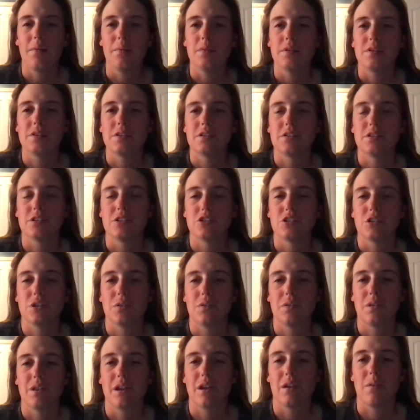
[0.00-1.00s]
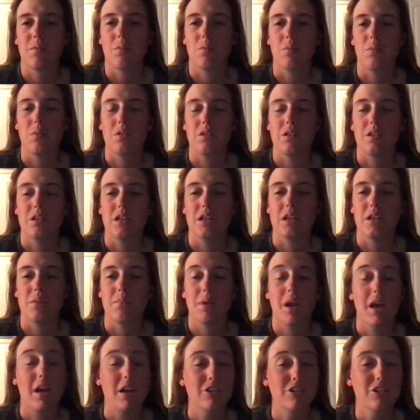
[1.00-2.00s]
This is a show that I'm really
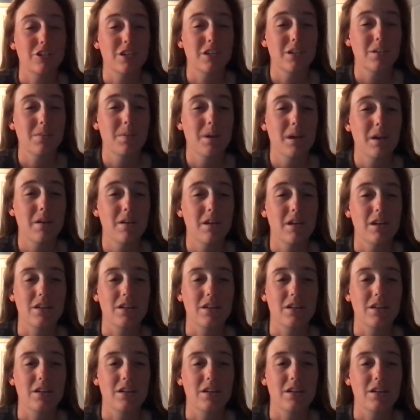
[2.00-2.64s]
passionate about,